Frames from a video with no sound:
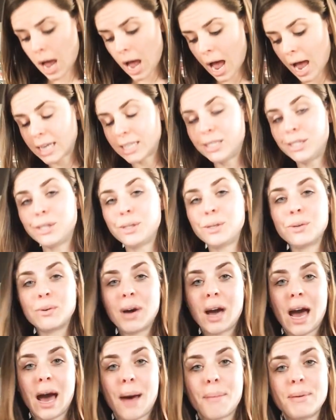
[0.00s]
I do
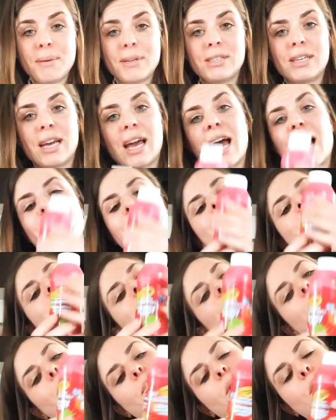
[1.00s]
happen to have
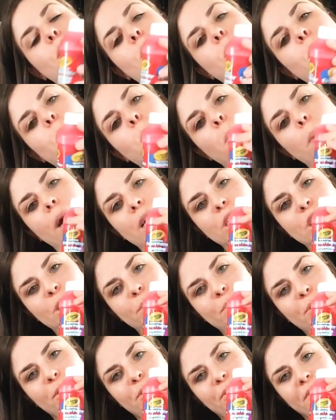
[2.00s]
some
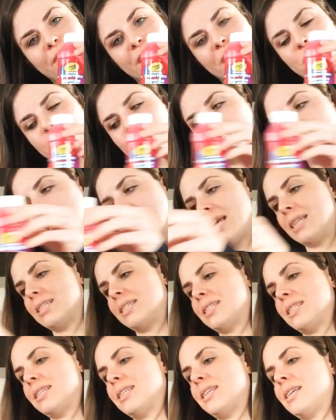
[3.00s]
washable finger paint.